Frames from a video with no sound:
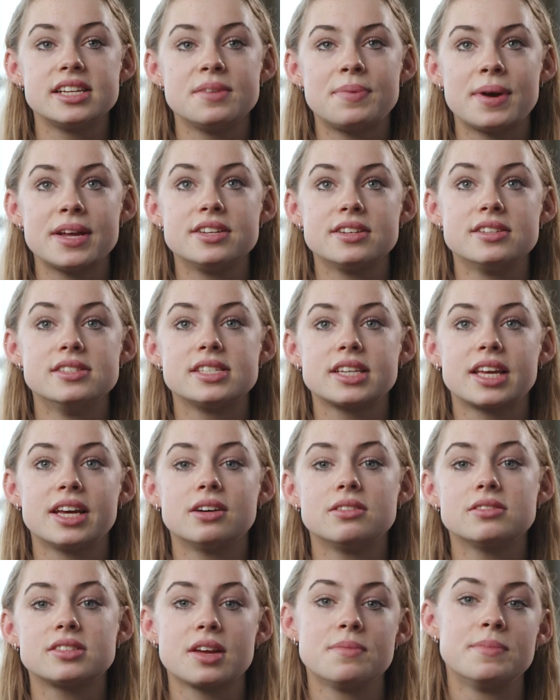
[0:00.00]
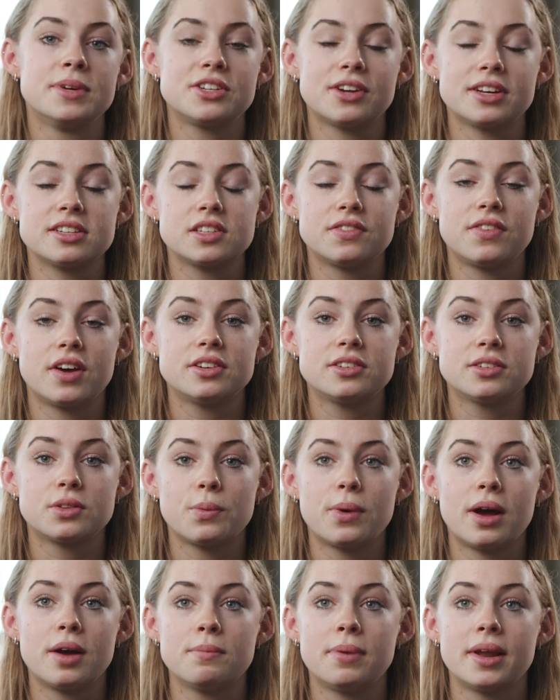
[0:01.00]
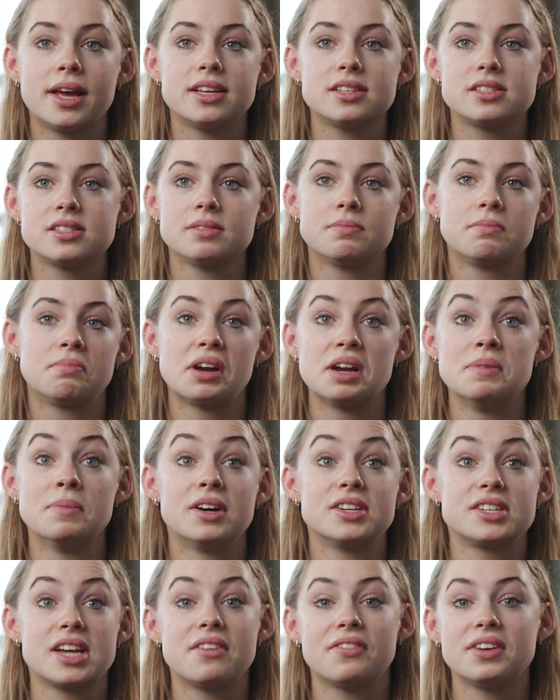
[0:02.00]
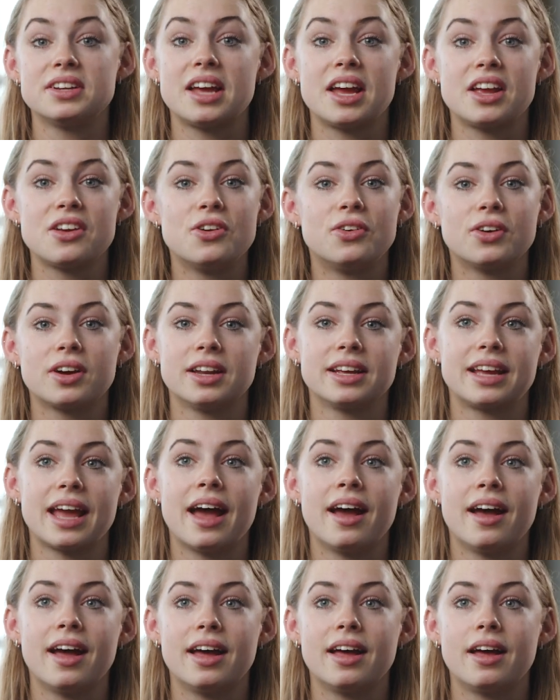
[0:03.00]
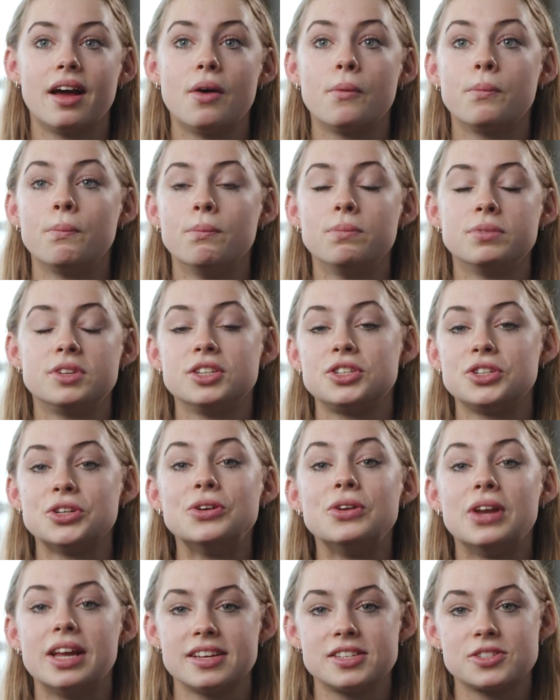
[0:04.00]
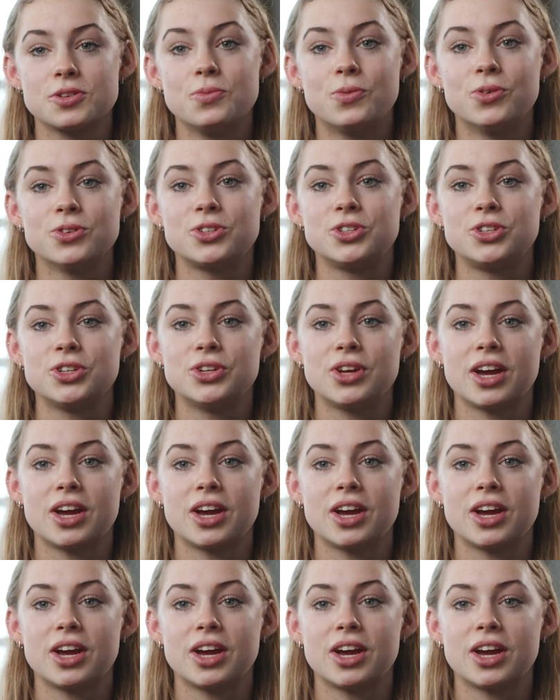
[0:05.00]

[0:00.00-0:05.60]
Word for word: Independent skills can be transferred to the workplace pretty much every day. You're not going to get a to-do list on what to do.